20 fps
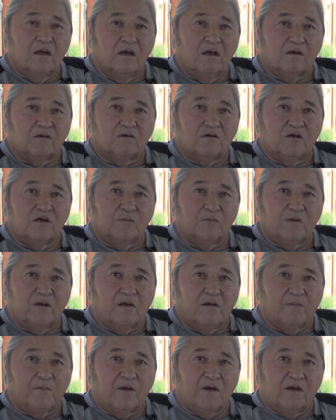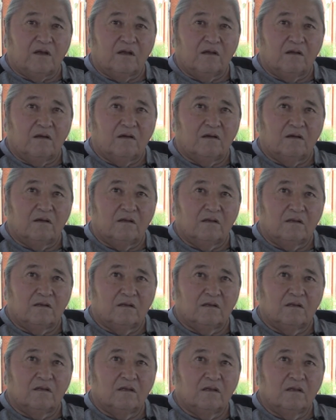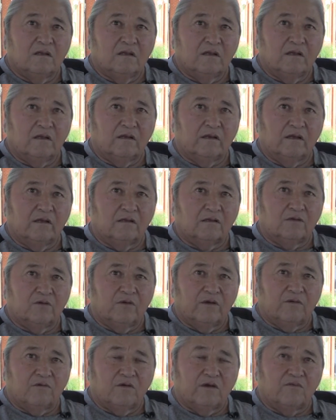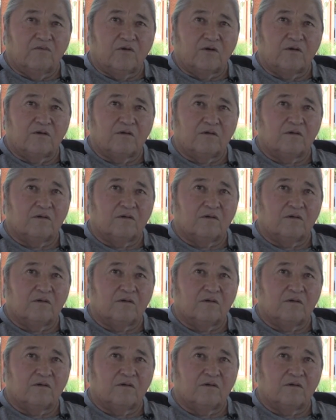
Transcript: I grew up around Pumpkin Hollow and the Illinois River.